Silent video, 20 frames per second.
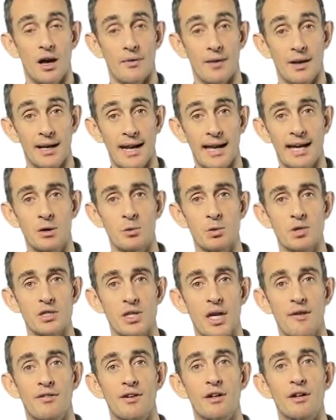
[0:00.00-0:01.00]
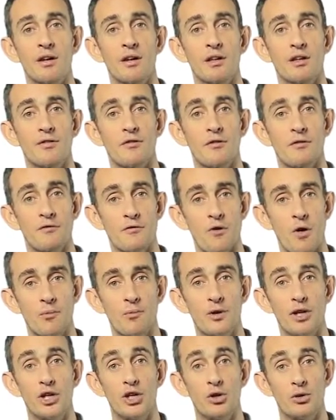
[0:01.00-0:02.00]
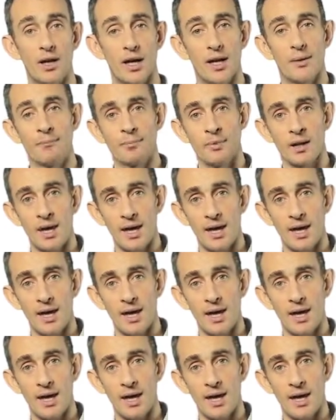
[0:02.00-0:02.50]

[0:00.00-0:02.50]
the language that they've learned from the unit